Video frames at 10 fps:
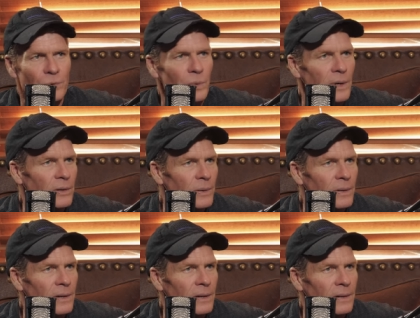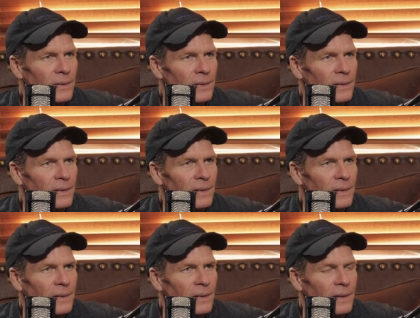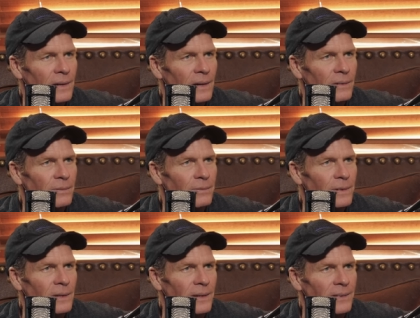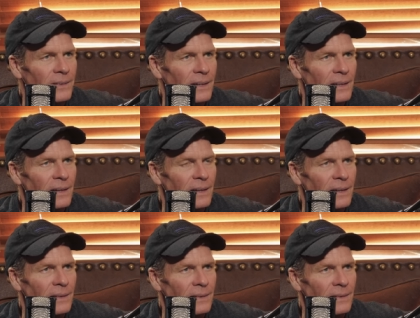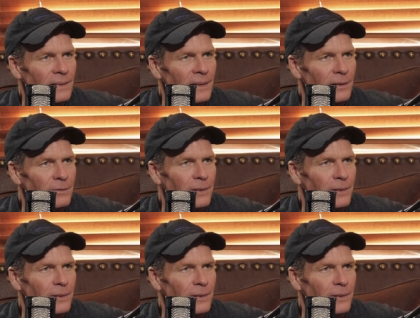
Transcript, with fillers: 22 years. Yeah. Of feelings that you needed to let